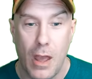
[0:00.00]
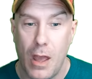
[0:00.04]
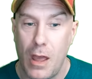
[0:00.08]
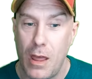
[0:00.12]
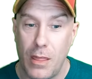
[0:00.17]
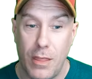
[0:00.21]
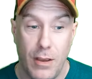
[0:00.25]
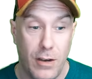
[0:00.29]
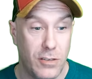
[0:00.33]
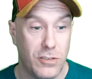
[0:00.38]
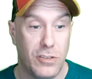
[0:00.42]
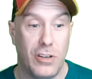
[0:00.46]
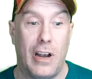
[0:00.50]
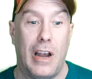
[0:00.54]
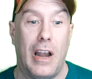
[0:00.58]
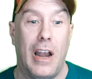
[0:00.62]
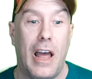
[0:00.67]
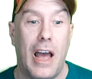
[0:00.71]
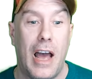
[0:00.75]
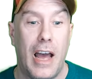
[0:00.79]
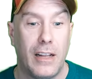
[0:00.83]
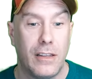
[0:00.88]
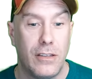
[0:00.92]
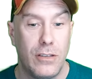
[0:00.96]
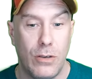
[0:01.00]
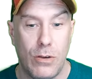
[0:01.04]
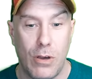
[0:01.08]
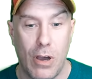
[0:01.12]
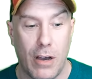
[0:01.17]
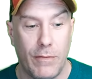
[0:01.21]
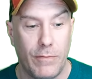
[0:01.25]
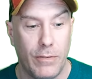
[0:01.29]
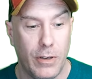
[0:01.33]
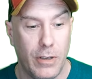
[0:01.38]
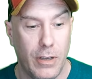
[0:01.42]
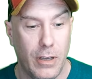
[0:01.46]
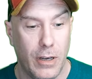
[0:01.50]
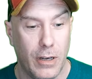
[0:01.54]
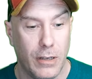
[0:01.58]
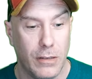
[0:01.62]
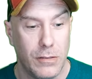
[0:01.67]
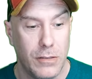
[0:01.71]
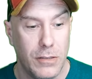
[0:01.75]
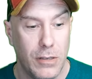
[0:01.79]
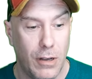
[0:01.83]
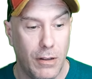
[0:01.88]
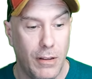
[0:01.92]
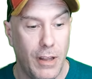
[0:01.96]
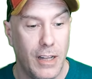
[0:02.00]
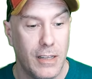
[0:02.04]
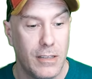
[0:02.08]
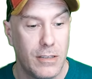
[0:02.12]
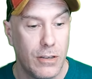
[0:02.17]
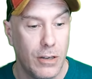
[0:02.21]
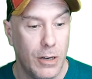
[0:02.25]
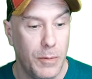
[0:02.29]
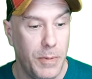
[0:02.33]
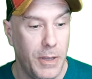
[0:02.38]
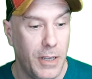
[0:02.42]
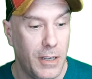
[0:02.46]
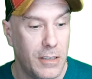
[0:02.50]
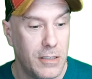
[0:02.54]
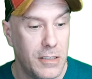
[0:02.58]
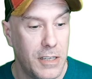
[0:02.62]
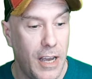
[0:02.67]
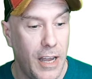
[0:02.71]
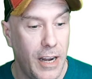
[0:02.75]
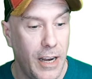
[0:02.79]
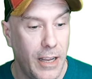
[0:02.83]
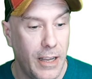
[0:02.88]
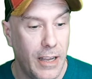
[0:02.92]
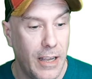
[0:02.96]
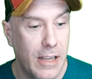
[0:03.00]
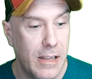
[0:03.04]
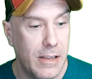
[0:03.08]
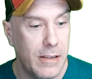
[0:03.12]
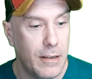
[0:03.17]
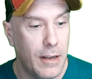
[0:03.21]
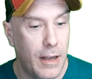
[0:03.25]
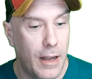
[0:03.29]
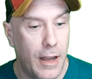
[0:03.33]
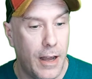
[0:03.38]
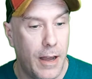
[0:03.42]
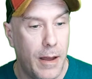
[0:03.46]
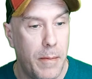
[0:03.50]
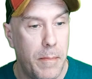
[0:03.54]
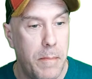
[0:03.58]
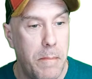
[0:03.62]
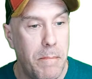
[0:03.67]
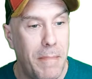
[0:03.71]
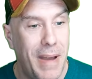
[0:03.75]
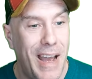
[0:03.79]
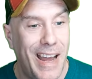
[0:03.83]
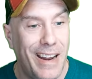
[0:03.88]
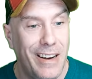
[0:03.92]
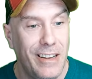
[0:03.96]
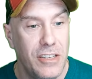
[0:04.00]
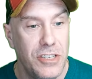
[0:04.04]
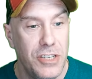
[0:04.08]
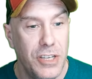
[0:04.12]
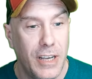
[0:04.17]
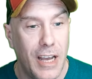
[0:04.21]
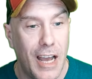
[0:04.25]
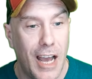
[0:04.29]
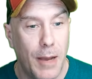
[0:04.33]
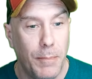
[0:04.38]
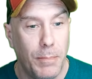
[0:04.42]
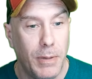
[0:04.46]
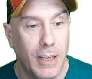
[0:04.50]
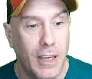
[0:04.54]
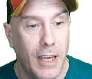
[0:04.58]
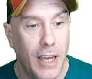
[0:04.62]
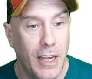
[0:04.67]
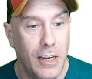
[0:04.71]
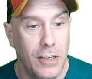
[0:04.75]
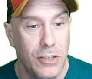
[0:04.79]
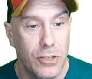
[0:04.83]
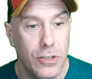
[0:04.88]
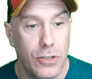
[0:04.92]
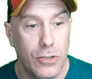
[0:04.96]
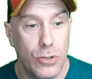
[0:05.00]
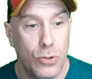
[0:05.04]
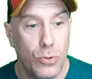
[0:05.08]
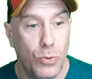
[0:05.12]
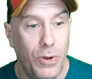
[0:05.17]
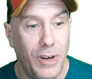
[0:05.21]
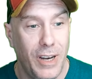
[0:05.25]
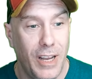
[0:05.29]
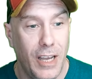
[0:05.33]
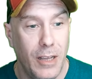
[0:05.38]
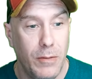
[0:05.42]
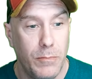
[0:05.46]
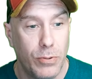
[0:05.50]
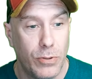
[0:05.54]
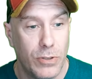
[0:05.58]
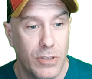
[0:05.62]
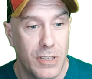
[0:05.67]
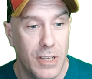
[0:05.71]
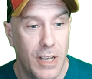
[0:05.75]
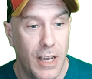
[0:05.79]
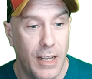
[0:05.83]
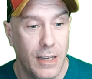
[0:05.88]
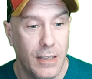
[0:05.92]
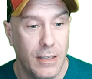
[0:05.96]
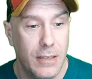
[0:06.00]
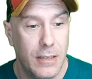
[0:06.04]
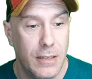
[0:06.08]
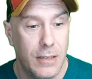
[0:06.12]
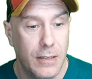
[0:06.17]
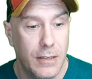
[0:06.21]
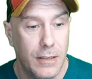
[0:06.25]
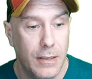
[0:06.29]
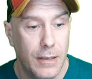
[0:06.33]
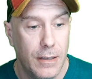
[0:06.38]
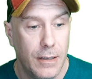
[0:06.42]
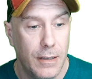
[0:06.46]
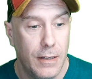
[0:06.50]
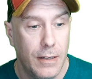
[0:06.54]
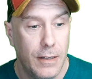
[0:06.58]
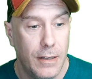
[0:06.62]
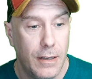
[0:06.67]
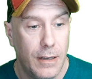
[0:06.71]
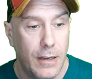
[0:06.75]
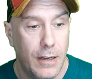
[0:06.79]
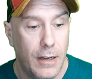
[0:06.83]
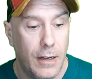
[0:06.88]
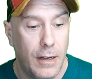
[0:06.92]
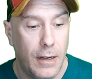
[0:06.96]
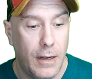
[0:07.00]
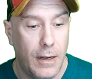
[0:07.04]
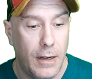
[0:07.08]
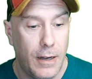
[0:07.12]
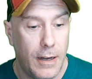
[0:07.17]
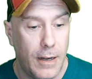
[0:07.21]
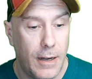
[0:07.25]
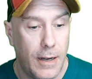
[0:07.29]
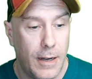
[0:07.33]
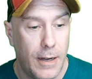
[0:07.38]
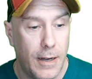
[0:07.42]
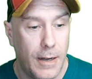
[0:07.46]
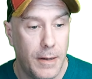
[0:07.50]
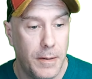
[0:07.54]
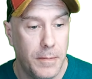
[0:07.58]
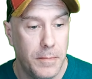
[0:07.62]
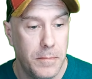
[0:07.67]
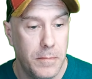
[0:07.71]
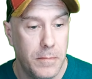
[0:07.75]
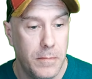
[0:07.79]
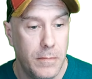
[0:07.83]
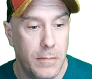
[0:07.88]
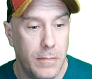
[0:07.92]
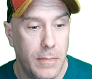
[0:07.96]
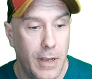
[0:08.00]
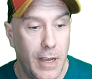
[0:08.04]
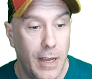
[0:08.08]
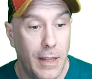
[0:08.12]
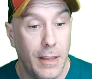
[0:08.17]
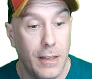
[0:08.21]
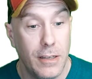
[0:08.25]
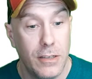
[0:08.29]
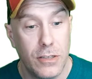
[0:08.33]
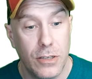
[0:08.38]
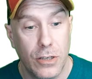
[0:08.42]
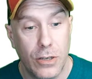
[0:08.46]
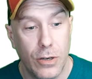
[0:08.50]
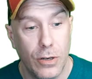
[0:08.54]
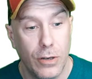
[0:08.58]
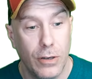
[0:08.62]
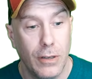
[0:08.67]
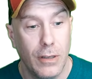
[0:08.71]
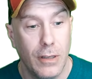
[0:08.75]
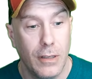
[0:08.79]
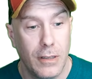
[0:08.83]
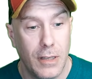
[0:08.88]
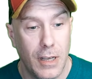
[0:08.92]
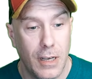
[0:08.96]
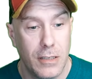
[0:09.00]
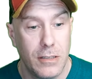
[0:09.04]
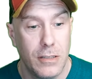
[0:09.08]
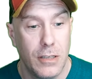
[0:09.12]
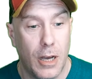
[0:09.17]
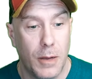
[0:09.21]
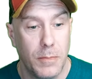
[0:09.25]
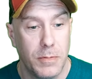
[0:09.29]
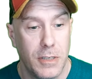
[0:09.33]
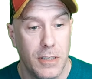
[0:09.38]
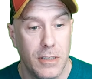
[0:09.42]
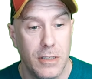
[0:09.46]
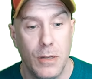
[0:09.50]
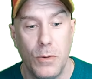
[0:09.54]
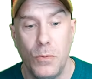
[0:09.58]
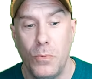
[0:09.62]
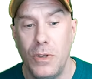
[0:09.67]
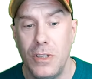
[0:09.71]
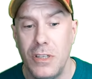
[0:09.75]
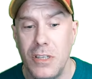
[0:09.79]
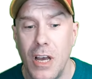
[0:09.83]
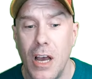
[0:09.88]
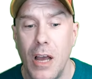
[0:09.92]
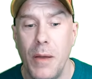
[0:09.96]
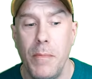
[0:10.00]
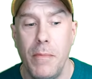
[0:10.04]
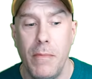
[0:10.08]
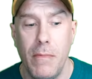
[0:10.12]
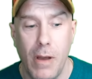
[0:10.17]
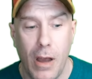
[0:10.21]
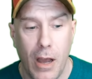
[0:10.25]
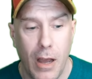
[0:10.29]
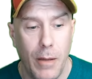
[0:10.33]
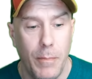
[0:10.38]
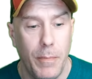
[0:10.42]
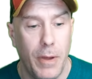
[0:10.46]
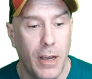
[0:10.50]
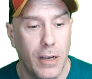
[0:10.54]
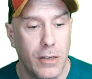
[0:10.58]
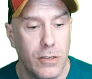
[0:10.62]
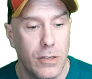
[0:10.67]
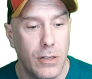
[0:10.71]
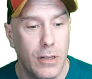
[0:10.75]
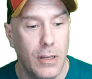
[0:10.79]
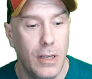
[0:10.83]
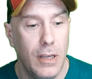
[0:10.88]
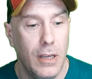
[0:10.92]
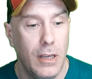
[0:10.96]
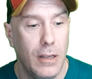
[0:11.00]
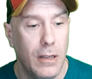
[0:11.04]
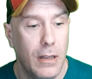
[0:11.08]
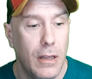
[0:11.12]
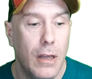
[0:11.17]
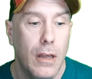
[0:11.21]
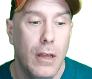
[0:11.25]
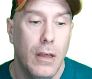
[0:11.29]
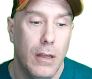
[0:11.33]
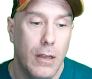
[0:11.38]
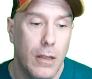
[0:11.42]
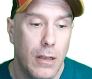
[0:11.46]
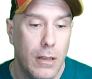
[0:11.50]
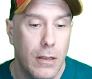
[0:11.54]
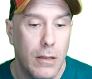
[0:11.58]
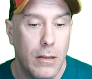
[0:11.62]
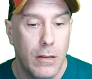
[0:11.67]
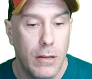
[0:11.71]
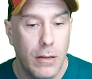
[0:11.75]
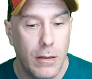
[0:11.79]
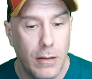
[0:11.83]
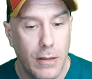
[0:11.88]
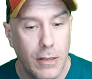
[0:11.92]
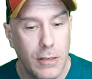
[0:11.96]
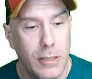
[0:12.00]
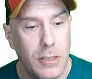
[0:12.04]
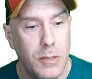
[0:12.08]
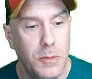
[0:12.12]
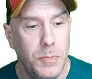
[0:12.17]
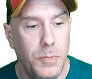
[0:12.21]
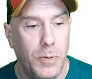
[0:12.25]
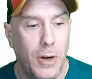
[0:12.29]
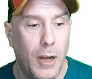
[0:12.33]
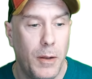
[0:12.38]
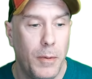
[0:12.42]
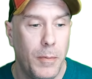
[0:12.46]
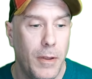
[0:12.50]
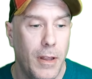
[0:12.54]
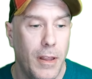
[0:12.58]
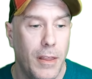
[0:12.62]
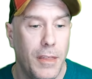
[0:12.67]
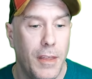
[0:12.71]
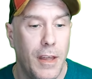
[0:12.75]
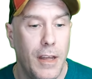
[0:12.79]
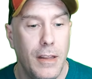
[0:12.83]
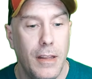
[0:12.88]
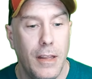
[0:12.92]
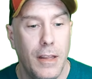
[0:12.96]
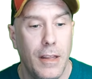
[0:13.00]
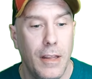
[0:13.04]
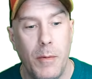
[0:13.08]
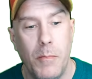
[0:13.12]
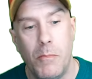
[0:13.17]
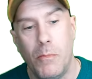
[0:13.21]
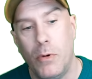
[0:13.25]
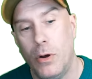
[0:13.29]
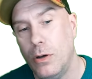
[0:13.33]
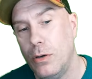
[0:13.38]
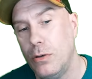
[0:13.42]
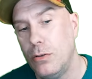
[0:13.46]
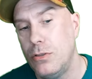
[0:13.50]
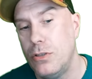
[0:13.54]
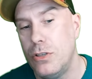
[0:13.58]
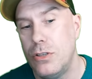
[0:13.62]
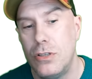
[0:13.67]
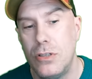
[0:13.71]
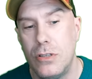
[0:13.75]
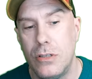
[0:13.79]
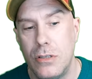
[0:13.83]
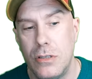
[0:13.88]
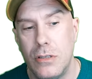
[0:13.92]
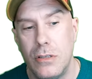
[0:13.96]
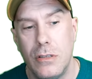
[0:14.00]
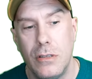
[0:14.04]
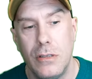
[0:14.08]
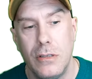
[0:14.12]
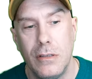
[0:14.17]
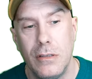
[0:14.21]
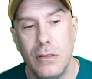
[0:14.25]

there's a lot to cover here. So that's going to be exciting. Managing applications, 28%. And then securing the desktop system, which I'm actually, this is probably a thing that I'm most